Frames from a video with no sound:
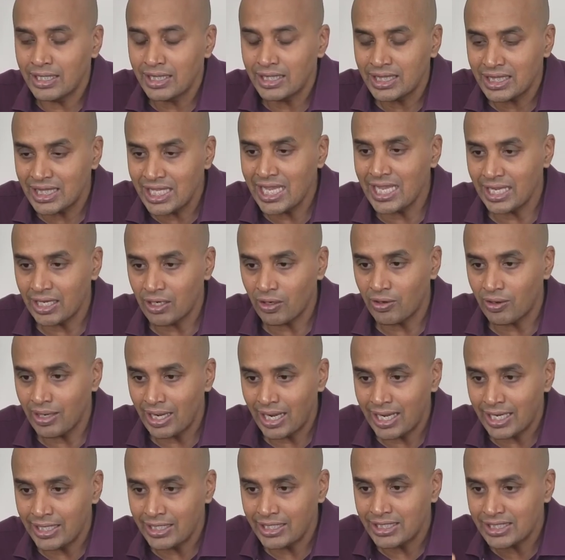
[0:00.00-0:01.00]
think or
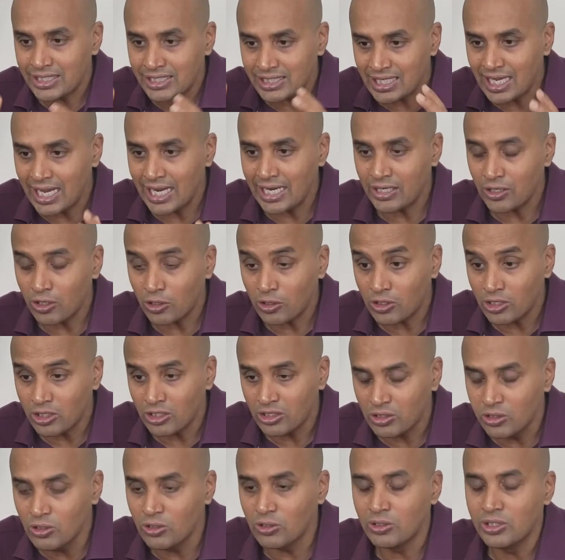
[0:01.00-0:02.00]
I decide or
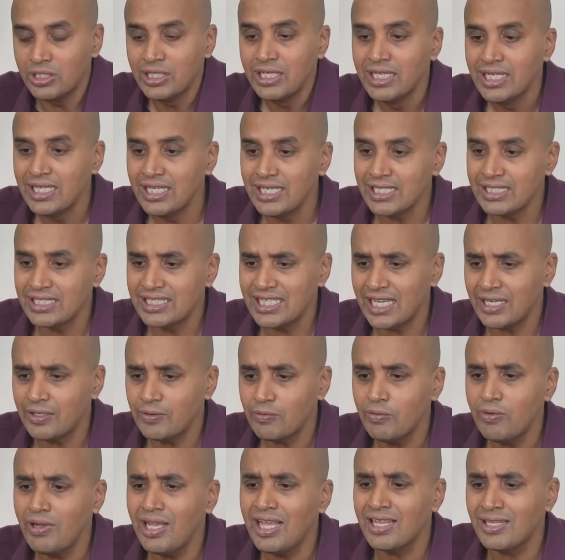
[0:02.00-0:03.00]
conclude is
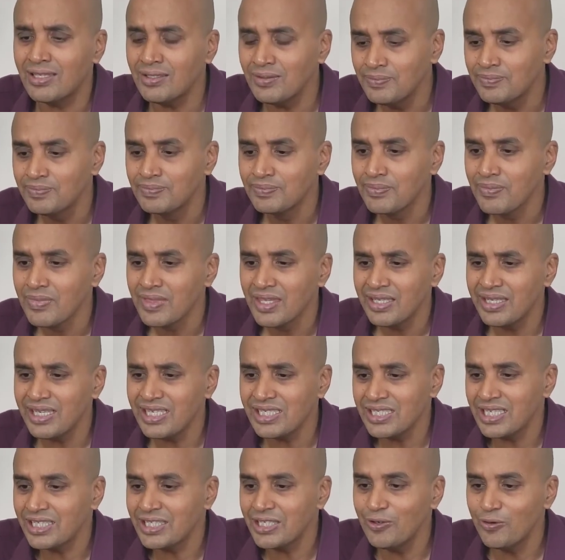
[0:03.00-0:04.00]
that, well,
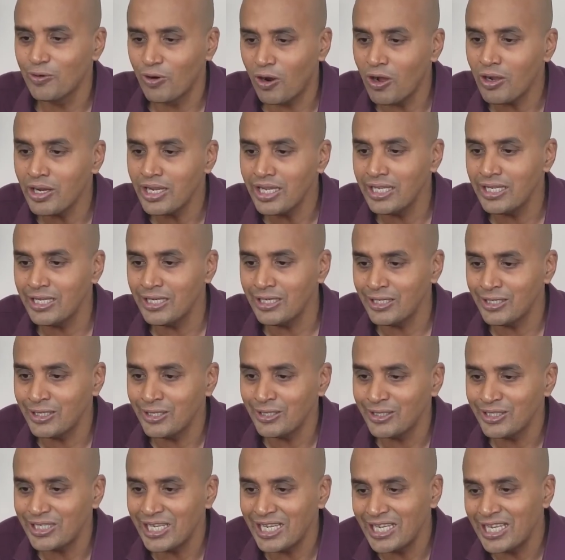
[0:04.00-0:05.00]
there's nothing wrong
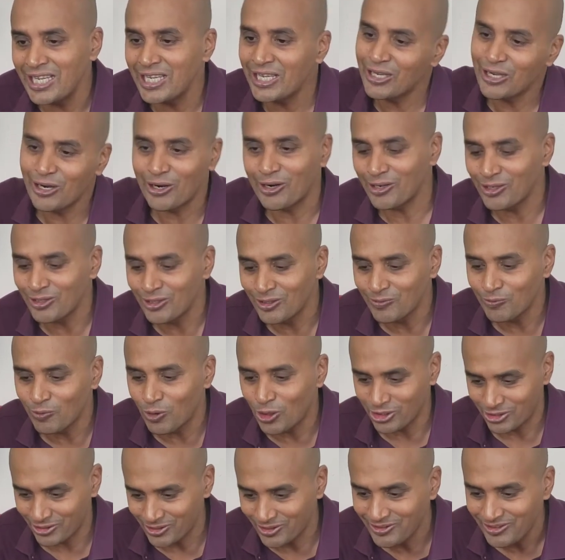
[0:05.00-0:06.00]
in taking gurgle
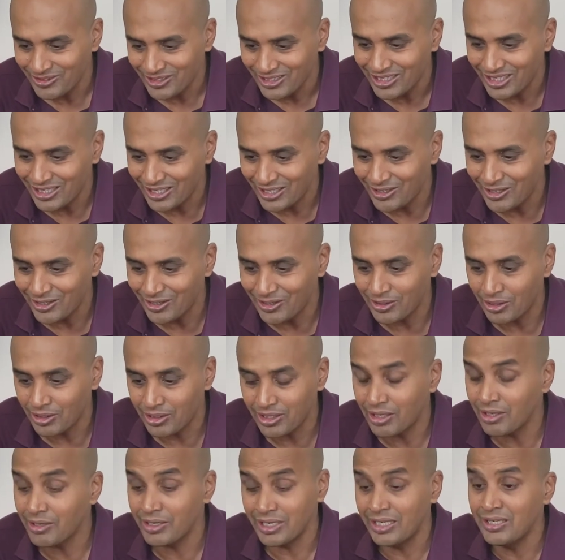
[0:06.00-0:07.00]
water
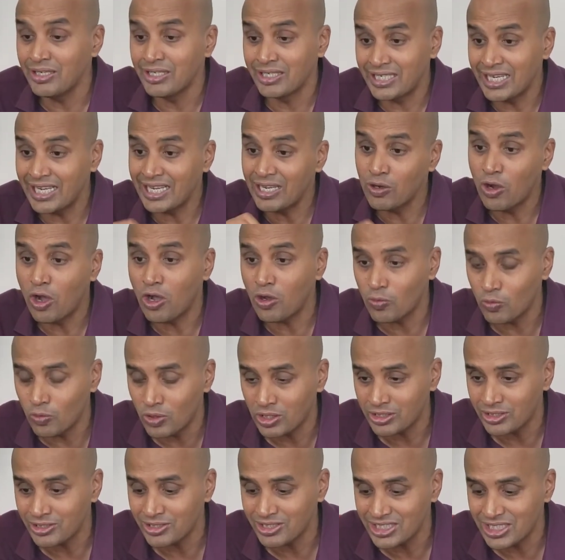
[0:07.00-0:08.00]
or in taking hot
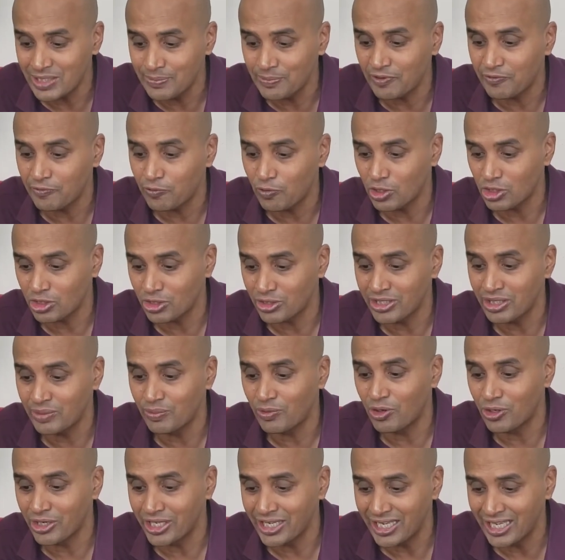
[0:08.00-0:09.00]
water, a sip of water in the
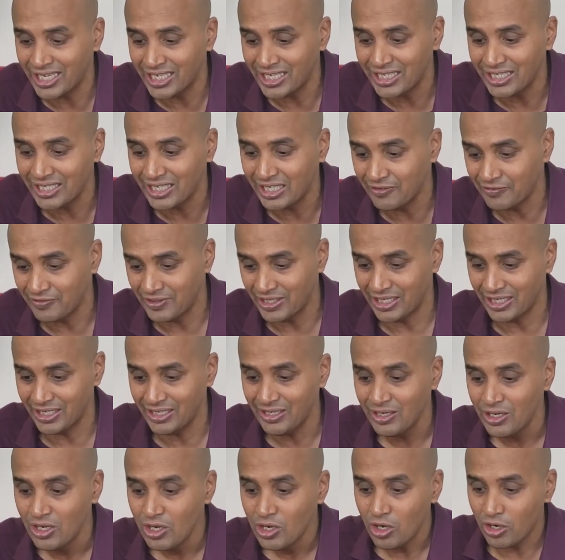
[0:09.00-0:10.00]
morning and
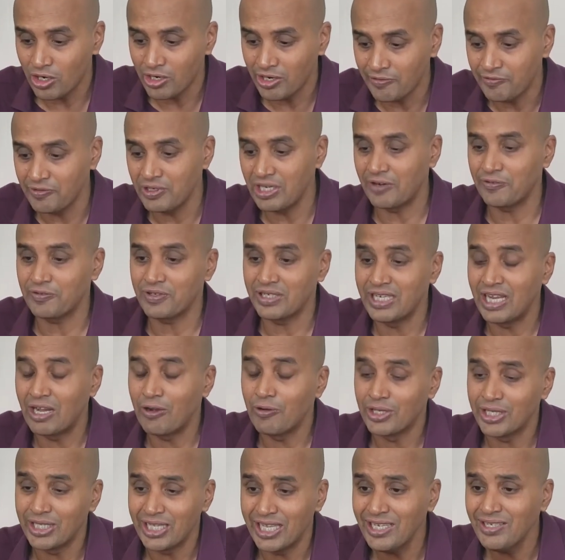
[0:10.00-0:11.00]
evening or every after now
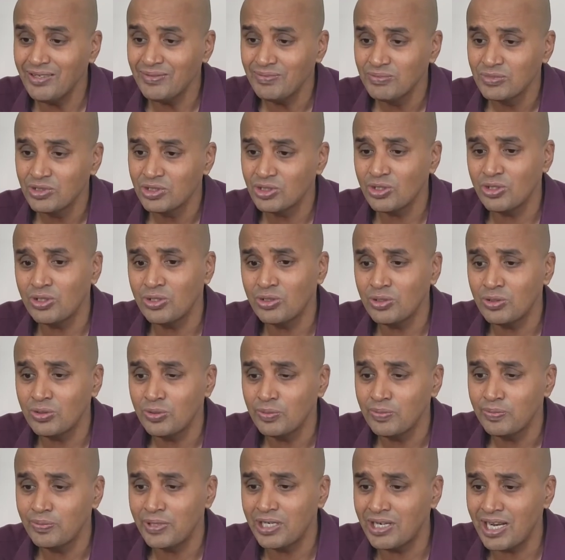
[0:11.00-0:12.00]
and then. So
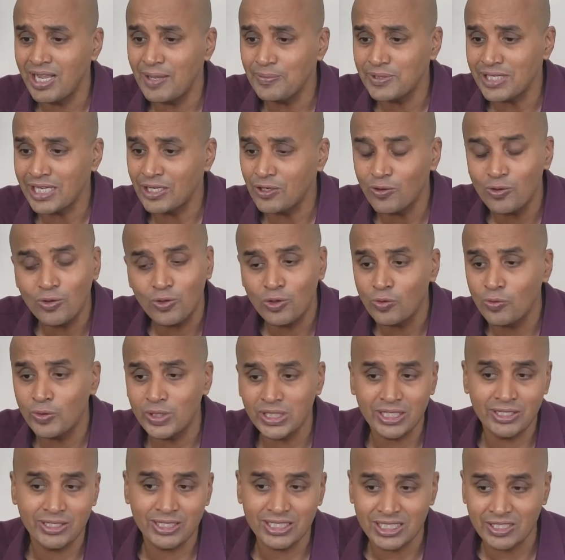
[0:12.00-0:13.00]
perhaps I don't know
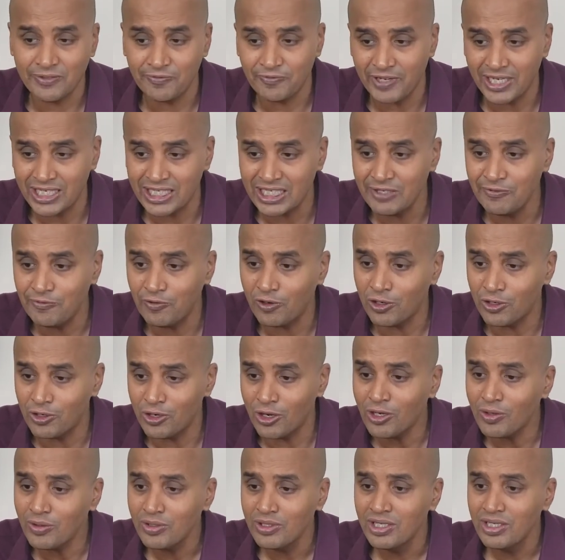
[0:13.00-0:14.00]
whether it is effective or
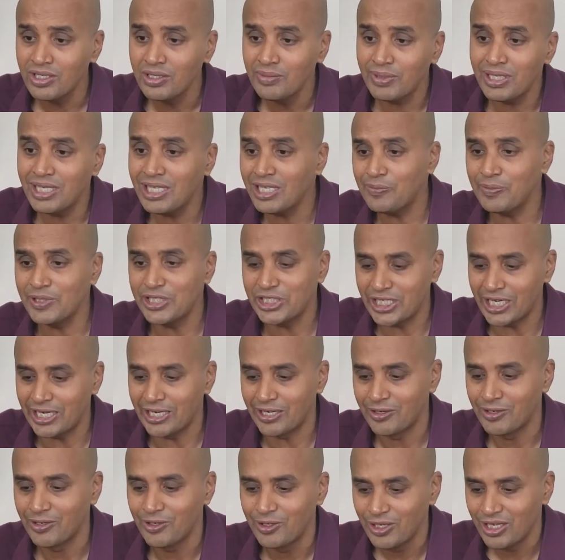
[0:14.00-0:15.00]
not, but let me
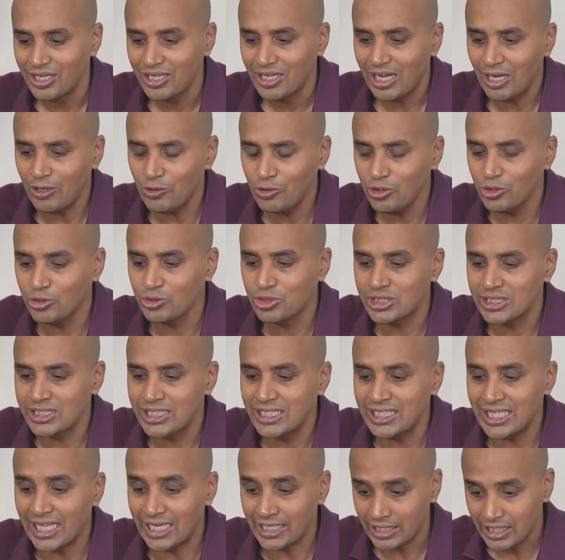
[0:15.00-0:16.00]
share. How do you
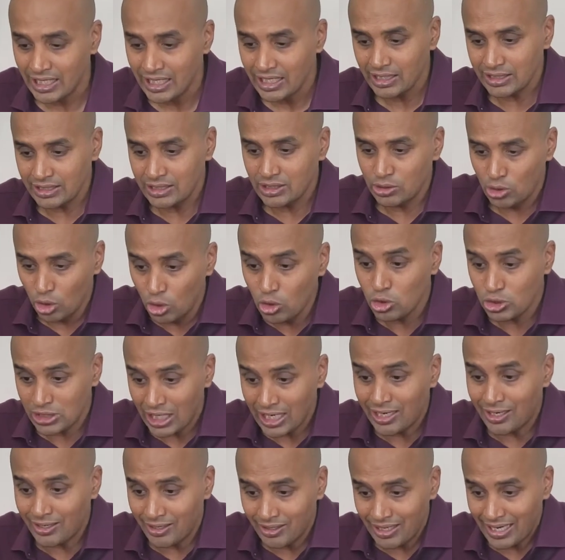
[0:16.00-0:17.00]
see that? And those
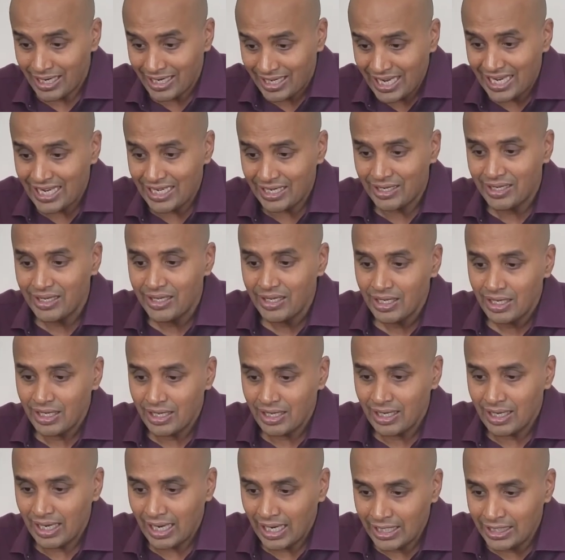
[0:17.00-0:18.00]
are, again,
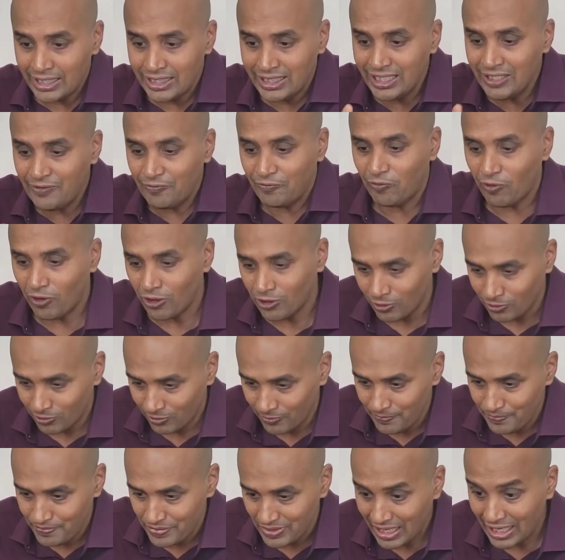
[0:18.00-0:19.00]
I do
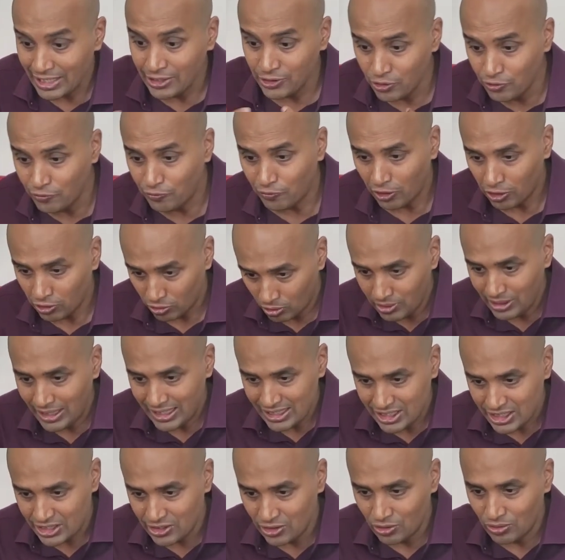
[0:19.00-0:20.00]
follow,
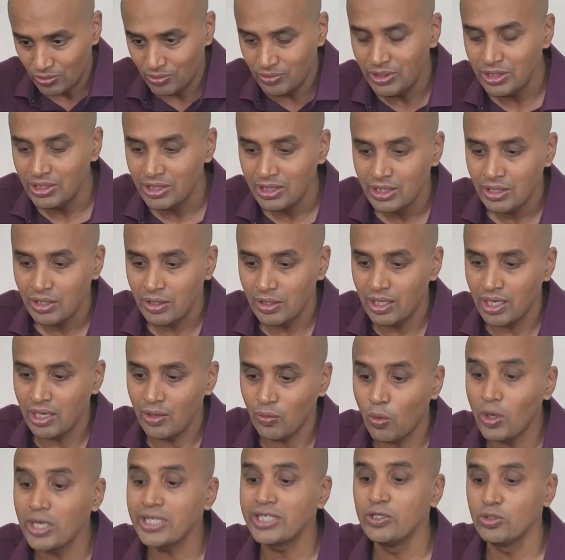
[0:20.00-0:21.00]
assume
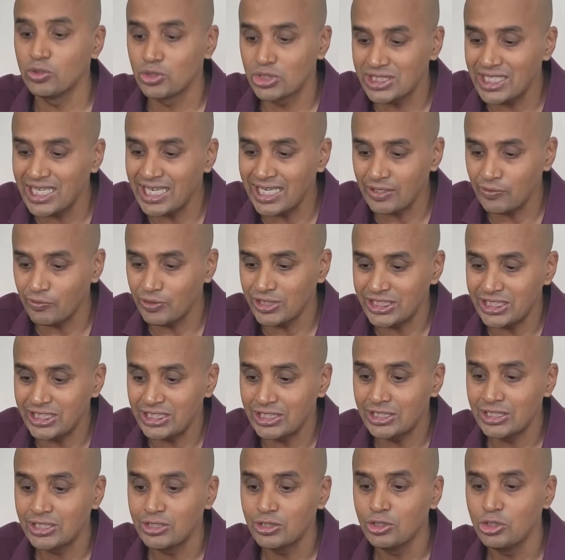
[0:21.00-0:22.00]
what you said, which
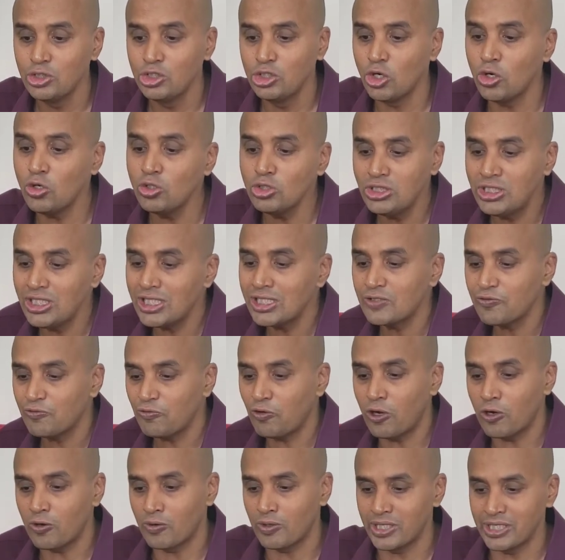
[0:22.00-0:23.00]
is don't just
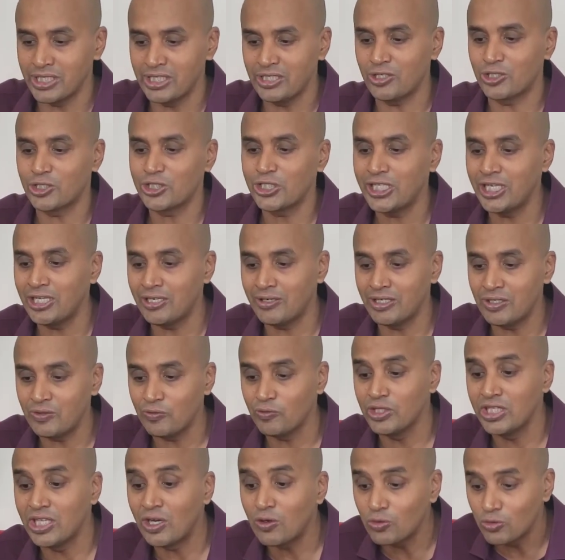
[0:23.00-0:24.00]
forward it or share it
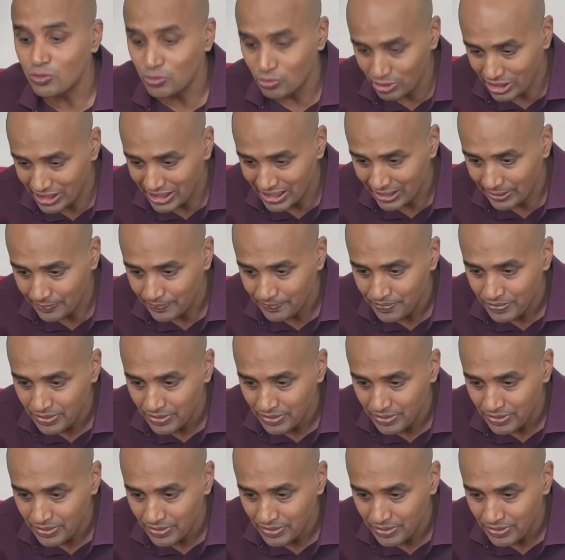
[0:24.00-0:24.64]
without reading.